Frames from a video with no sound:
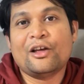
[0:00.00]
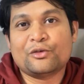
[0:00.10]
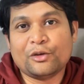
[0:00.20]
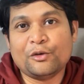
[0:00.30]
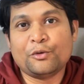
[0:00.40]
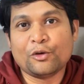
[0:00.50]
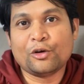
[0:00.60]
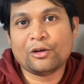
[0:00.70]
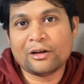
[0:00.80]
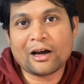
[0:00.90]
So if
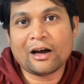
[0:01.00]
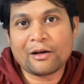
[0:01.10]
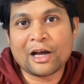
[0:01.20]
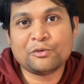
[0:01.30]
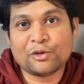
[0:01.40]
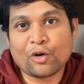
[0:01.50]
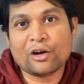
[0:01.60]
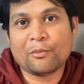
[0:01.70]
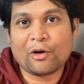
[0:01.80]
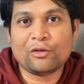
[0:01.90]
you're, as we
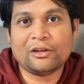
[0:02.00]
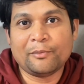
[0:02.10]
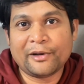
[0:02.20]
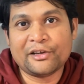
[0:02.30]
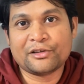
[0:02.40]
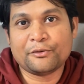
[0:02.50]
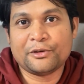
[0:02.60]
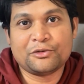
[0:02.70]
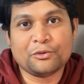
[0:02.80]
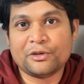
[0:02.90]
talked about, the place of
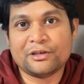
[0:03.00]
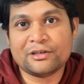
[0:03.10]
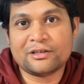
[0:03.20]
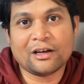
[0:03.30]
issue is